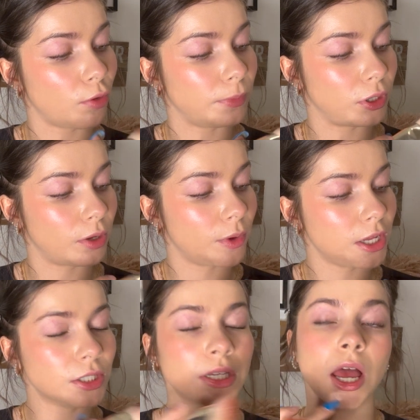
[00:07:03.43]
Beauty
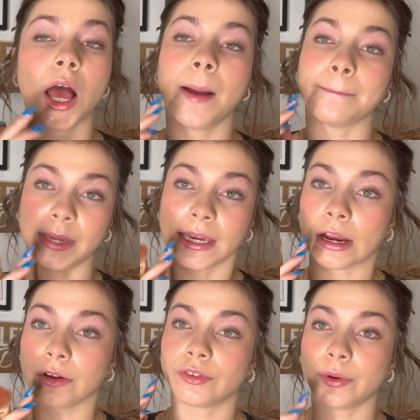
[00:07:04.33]
Wands, be
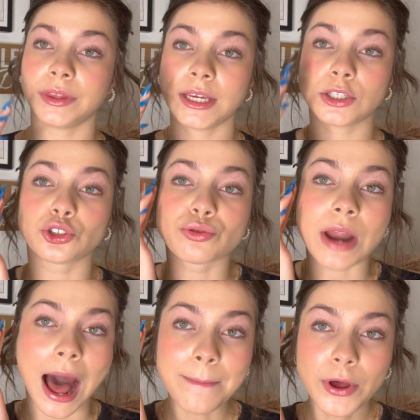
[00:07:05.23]
careful with these. Do
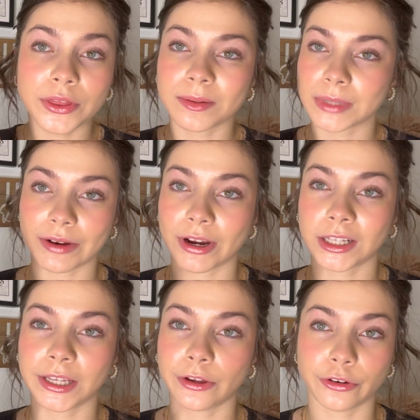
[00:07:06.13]
not put them
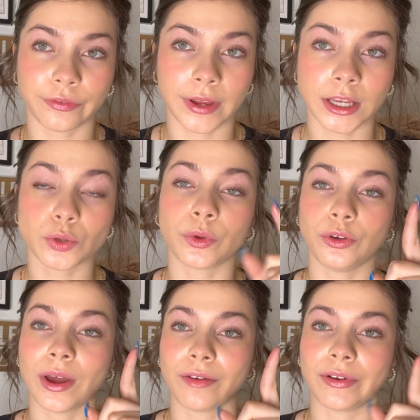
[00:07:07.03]
directly on your face when you
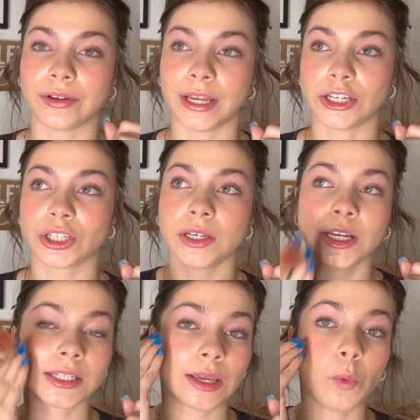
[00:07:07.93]
have foundation,
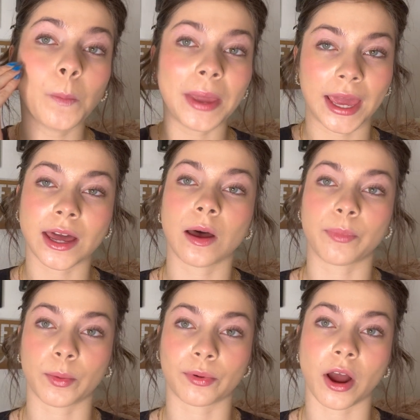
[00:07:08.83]
because it will pick up
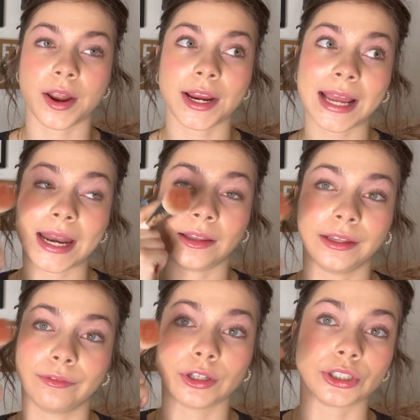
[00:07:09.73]
the product and
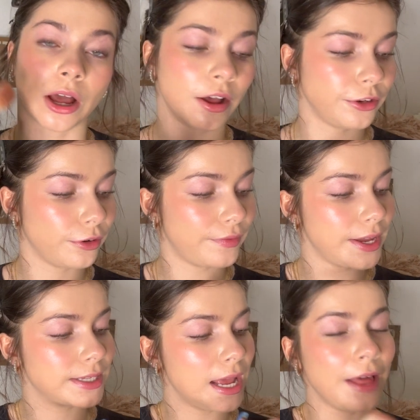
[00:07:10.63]
leave a dot on your
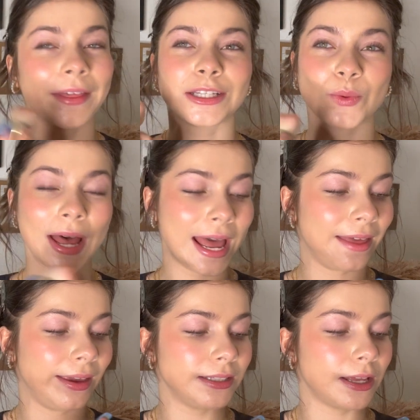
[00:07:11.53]
face. That's why I
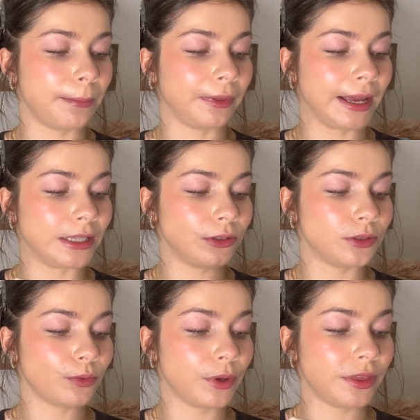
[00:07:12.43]
like to blend
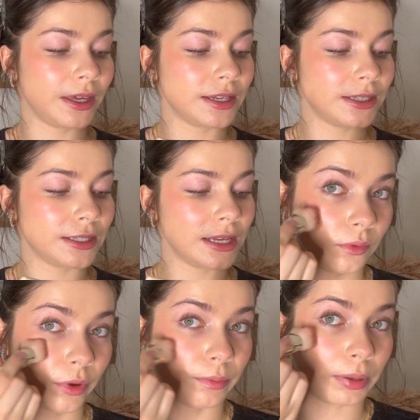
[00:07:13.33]
with these.
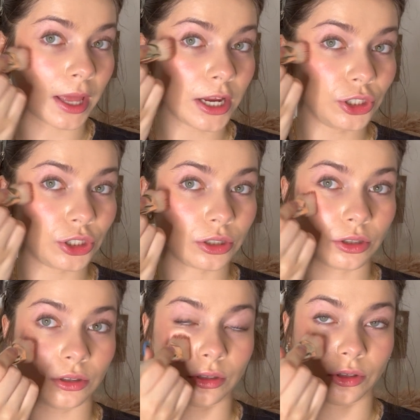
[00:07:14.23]
With blush,
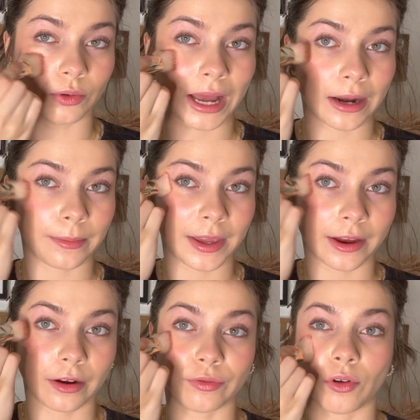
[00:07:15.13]
you gotta be
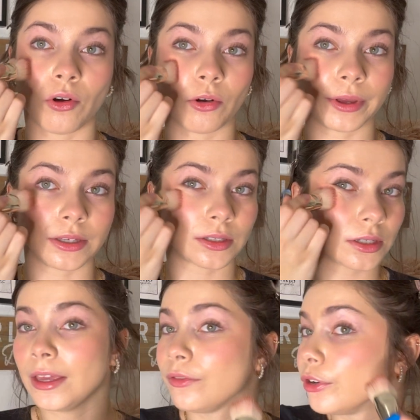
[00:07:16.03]
careful always.
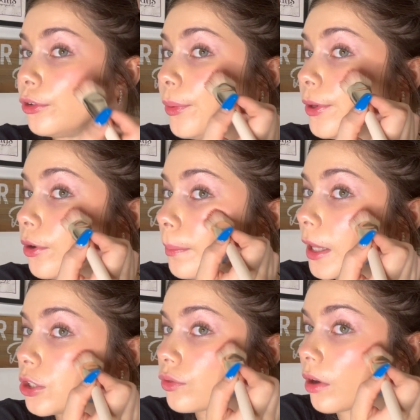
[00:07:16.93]
If you're doing your
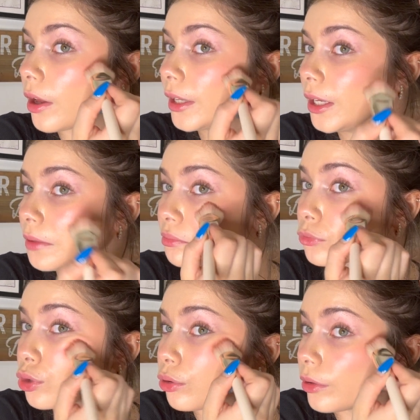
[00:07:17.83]
blush wrong, it could
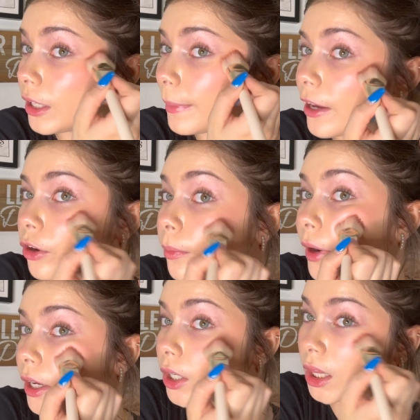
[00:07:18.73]
truly make or
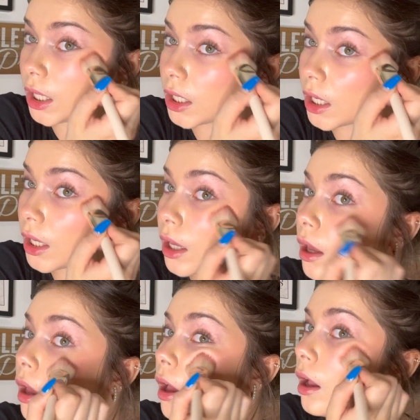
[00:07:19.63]
break your look.
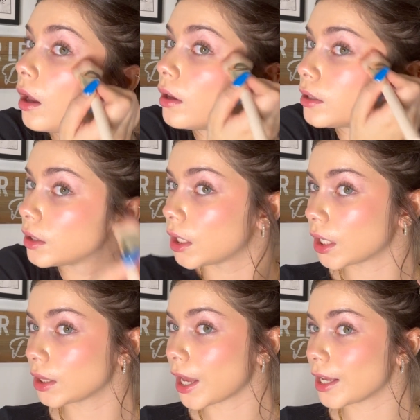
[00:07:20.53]
Look
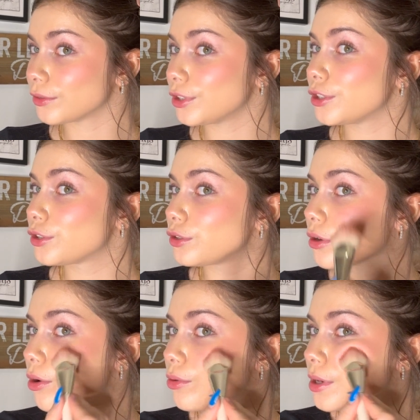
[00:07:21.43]
at that. It's
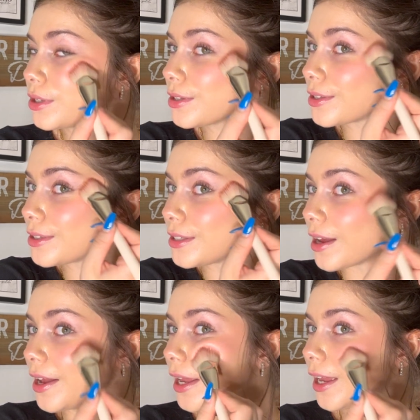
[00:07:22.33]
so
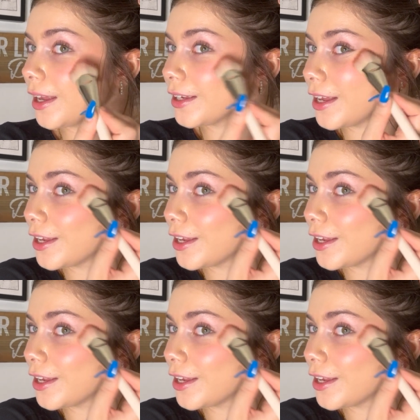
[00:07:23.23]
stunning.